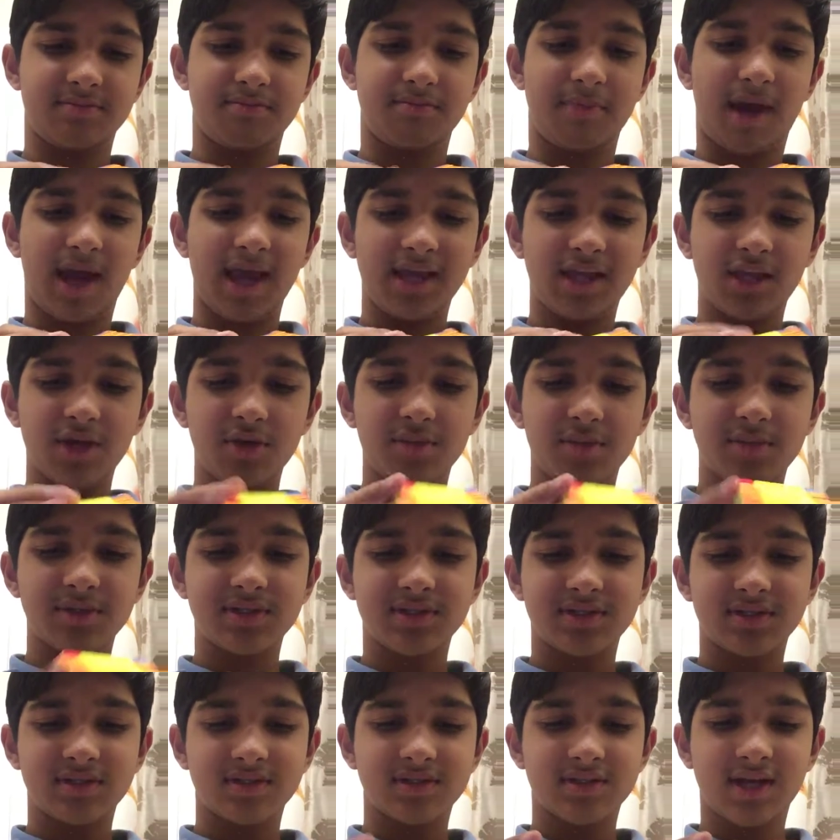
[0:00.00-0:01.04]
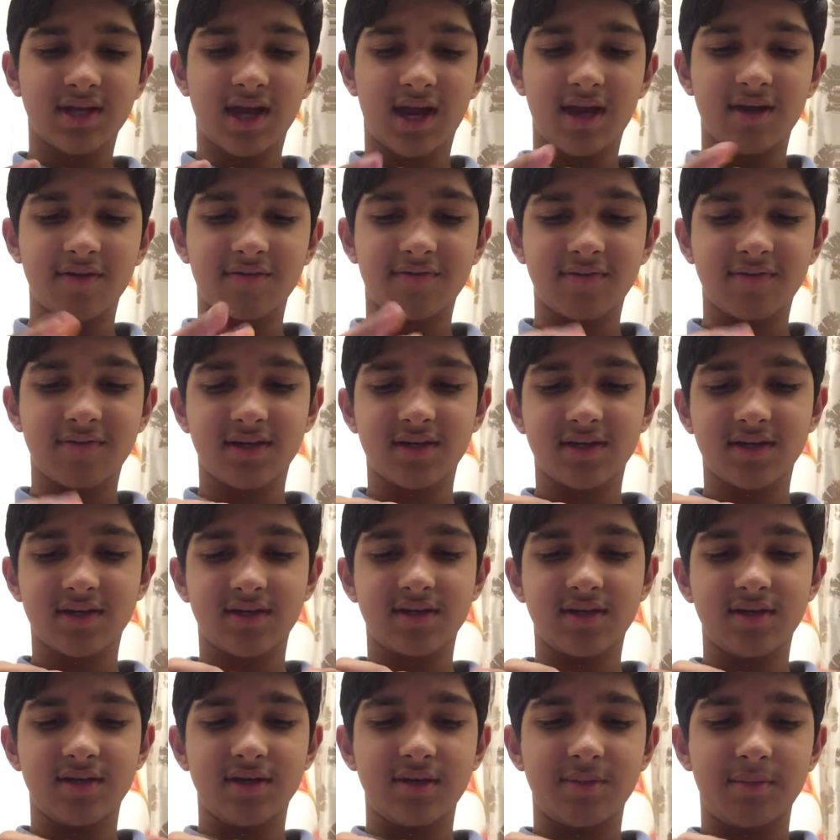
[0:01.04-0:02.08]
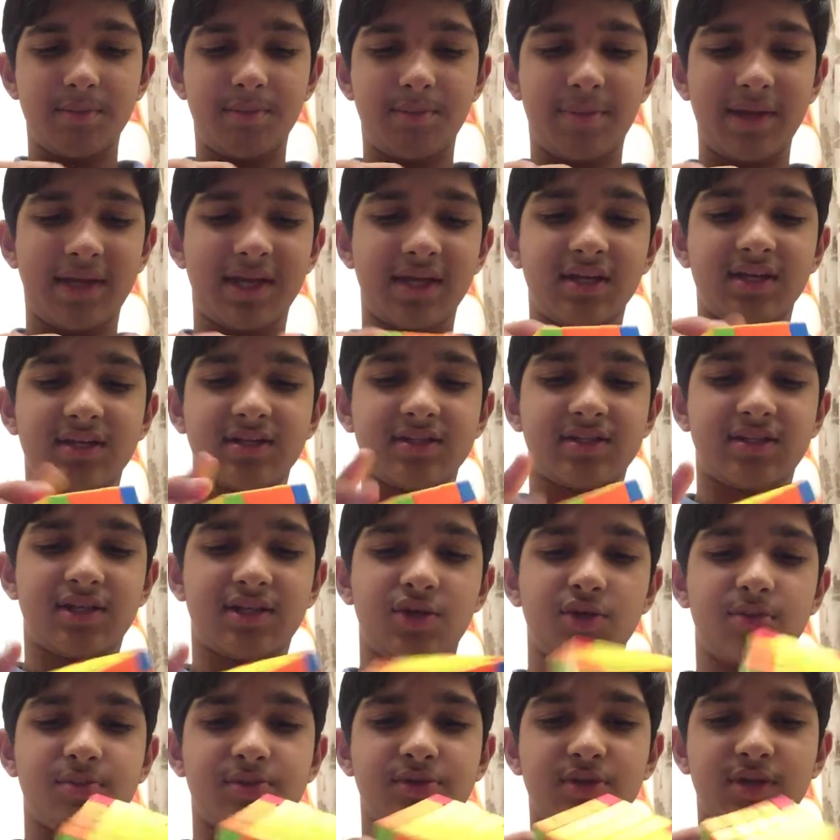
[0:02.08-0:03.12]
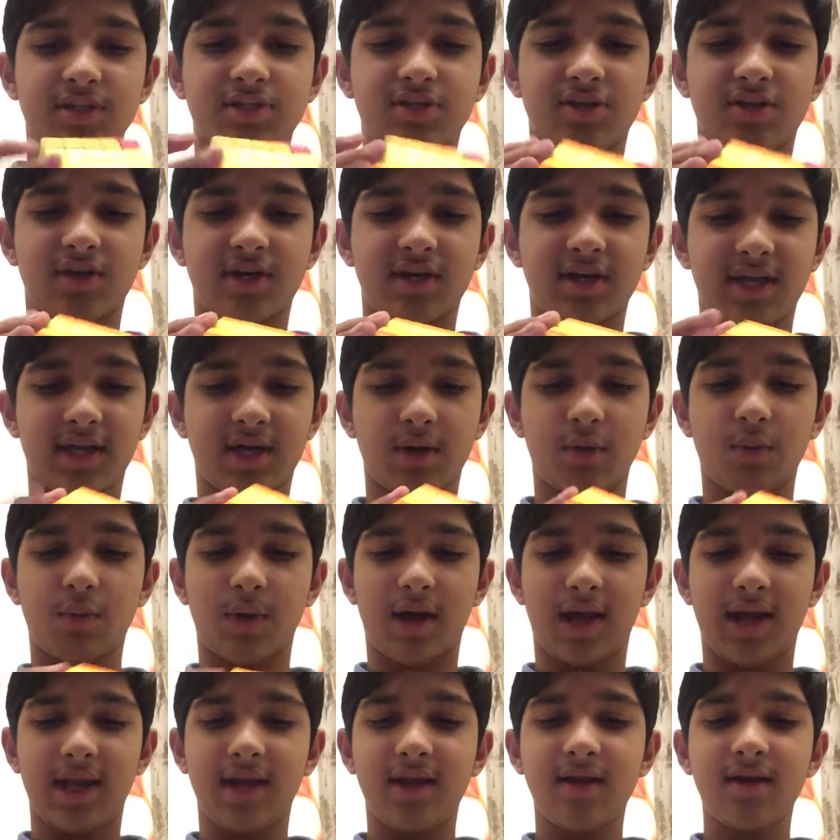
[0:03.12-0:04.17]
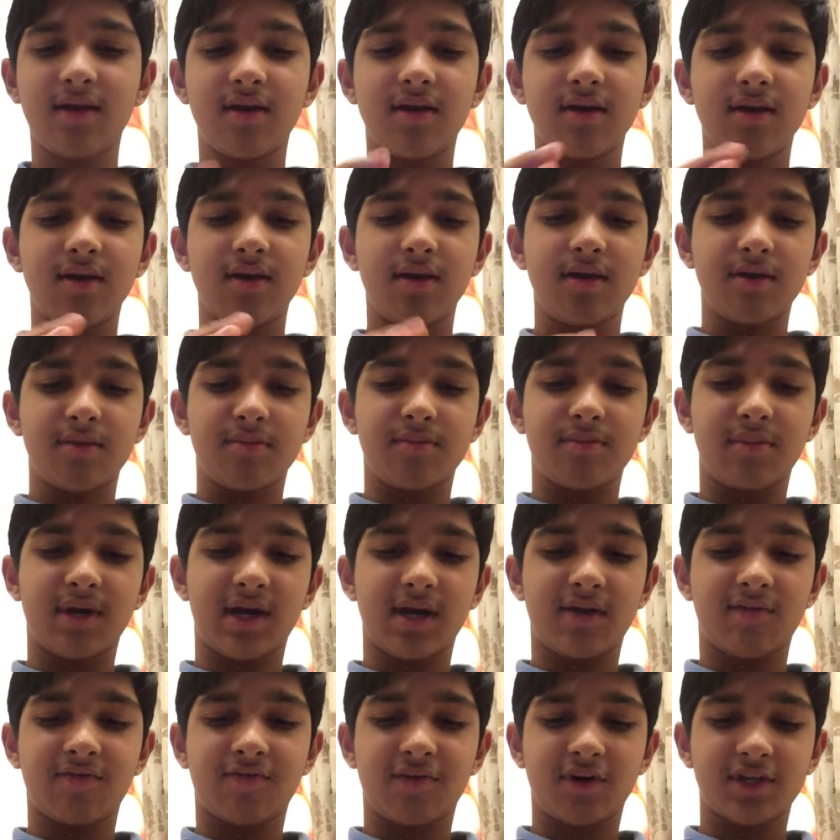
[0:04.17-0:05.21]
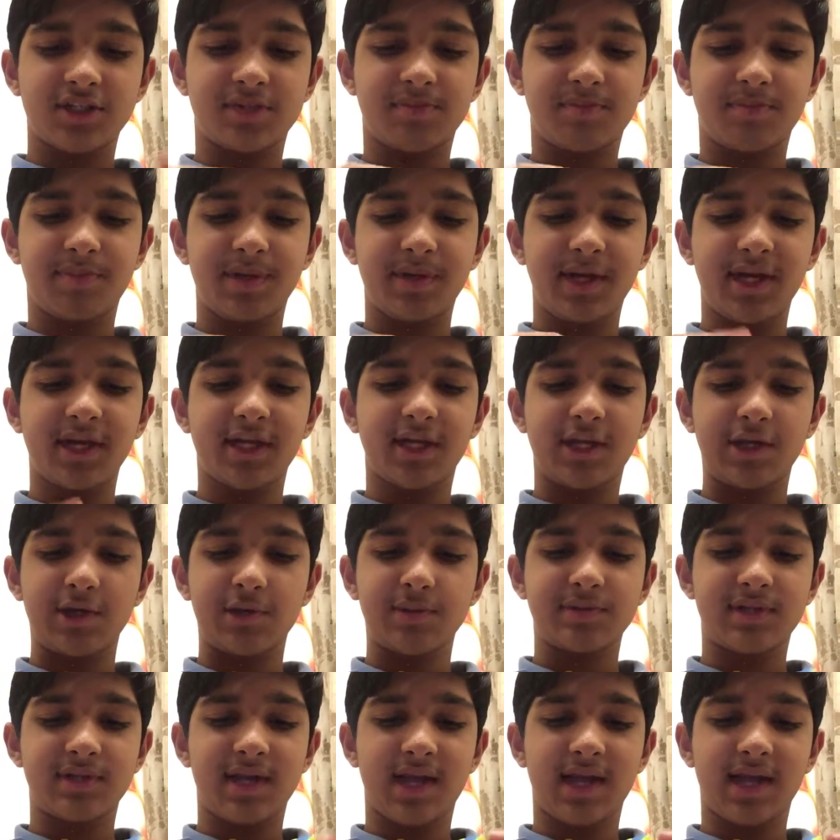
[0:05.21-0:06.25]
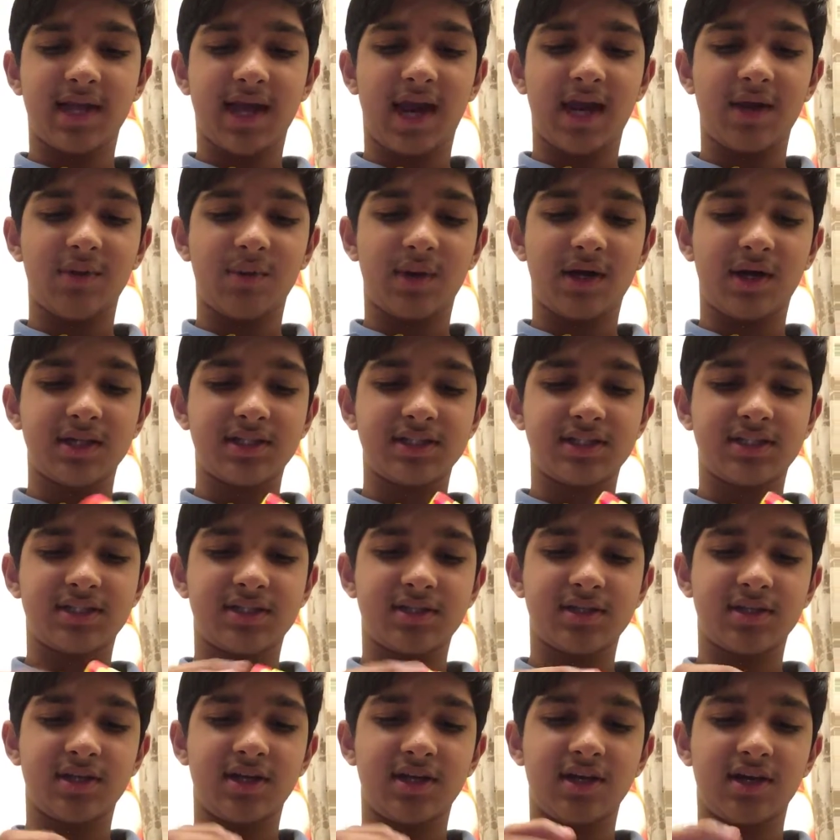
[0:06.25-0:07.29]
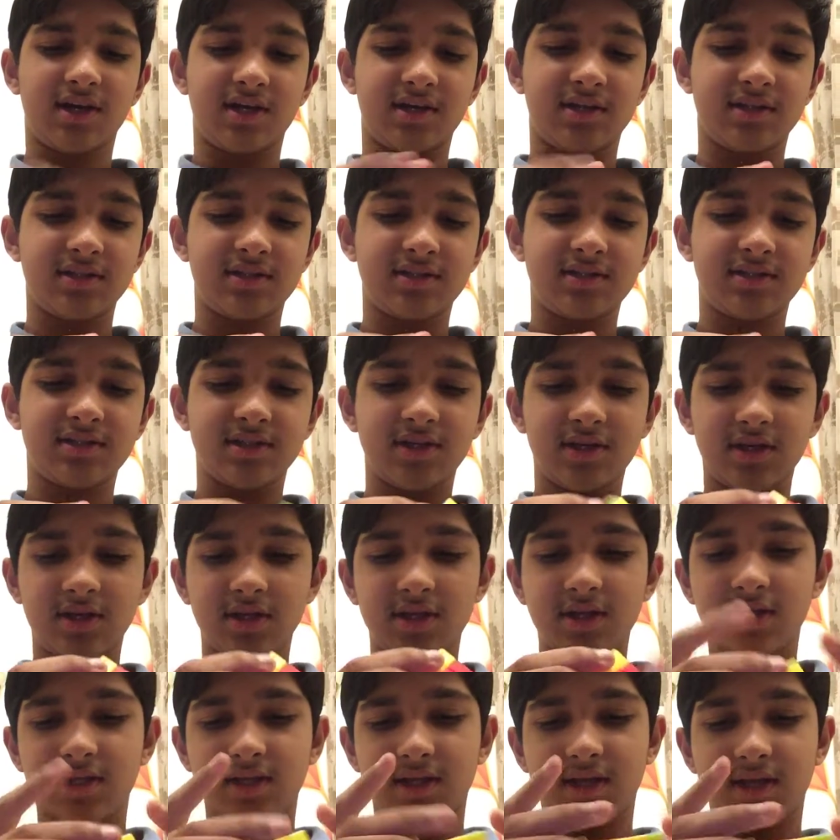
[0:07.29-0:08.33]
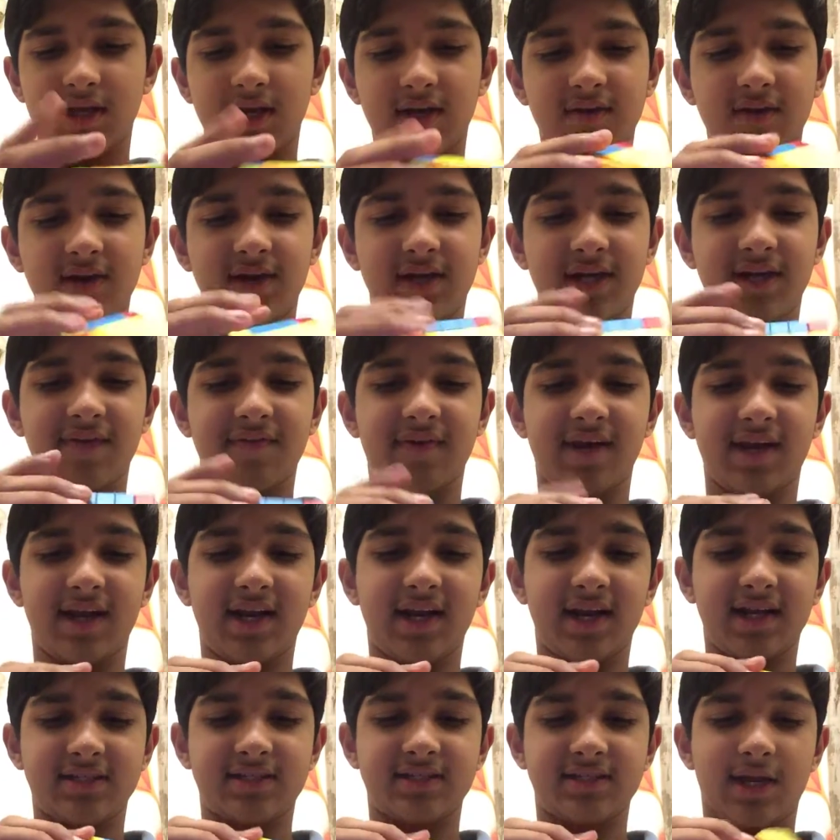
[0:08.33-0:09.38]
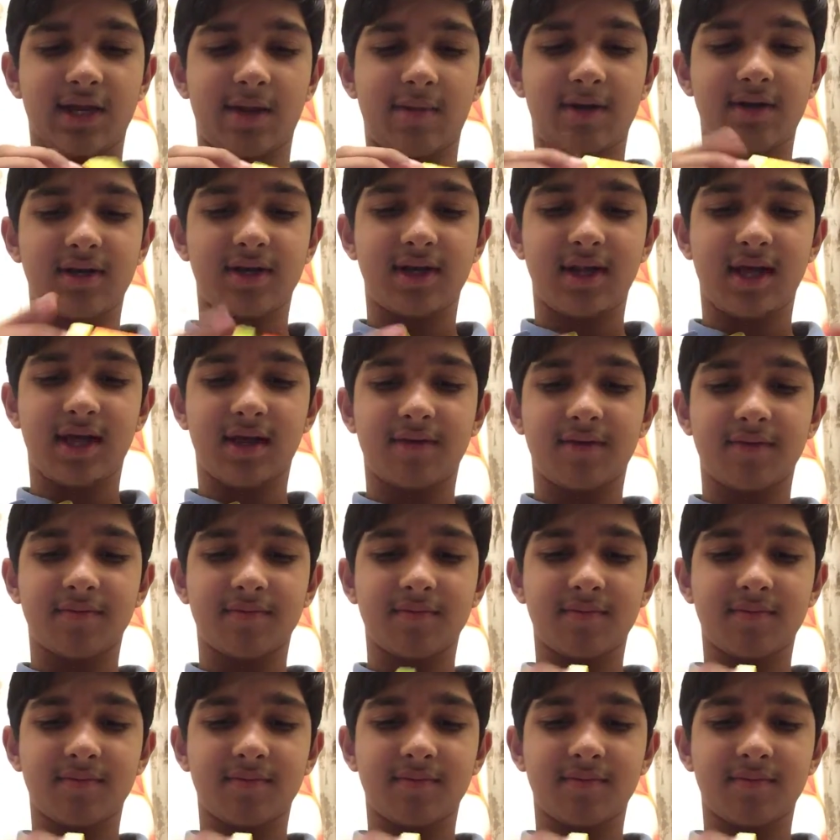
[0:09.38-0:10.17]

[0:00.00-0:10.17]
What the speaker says: my cube is kind of a beginner's cube, so it's gonna take a while. But for speed cubes, like advanced learners, it will take very less time. It's like